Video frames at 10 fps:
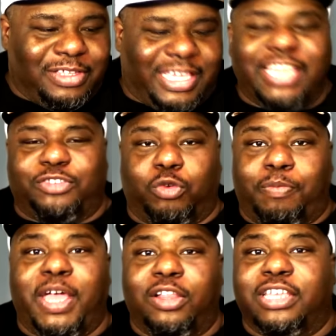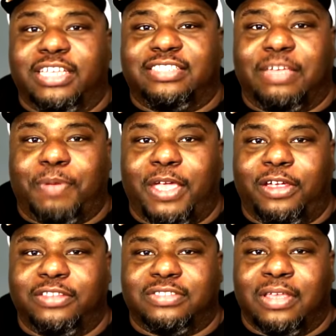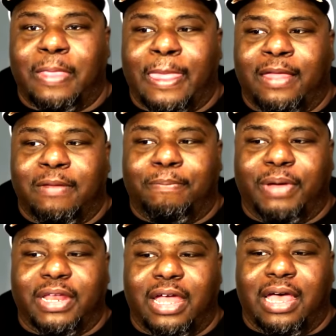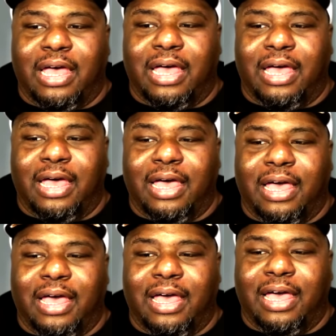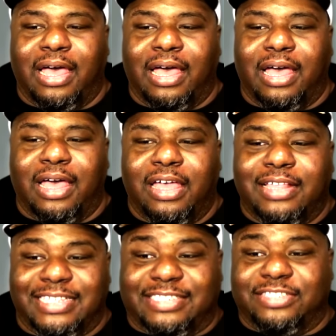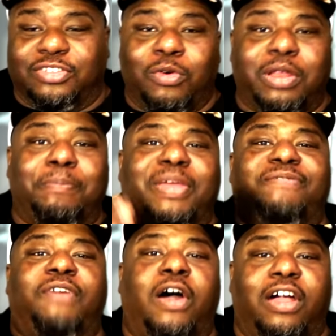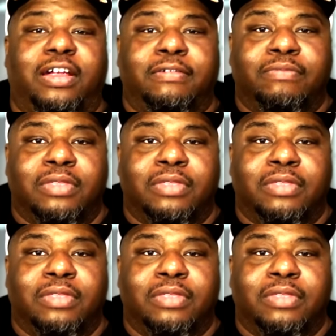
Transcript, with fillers: Kids rebel against their parents, but uh, this is going a bit far.